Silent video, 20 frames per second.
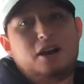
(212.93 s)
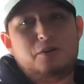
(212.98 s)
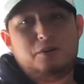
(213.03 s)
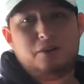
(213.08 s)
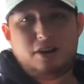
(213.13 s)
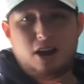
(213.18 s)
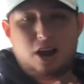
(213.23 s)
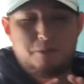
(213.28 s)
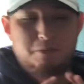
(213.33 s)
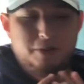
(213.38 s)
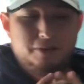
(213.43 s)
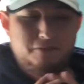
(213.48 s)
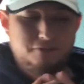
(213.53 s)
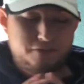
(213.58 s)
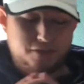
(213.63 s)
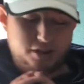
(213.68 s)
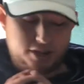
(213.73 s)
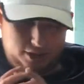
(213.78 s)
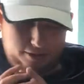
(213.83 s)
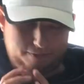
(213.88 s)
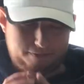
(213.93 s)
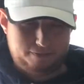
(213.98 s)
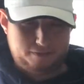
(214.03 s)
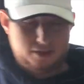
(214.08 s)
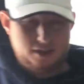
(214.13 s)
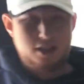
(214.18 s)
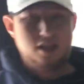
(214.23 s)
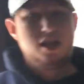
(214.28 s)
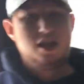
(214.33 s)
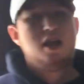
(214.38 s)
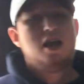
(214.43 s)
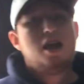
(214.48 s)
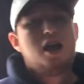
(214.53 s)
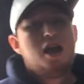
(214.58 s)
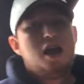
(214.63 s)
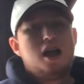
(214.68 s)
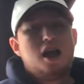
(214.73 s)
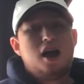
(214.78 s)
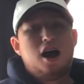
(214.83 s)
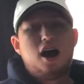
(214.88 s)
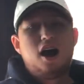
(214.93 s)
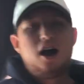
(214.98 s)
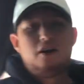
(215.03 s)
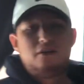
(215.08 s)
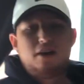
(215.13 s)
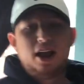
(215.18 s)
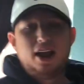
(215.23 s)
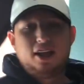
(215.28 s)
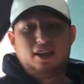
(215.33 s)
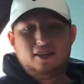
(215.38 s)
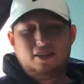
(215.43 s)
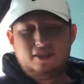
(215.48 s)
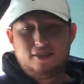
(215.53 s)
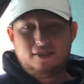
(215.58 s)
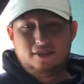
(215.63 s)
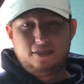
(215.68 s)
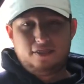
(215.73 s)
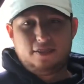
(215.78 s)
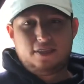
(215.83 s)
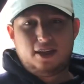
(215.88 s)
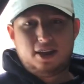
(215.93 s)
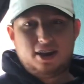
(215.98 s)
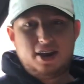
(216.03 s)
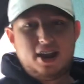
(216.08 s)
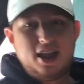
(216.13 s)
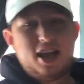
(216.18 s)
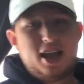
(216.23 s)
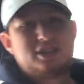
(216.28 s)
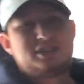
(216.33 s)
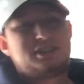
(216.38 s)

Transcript: would not be fun. All right. The next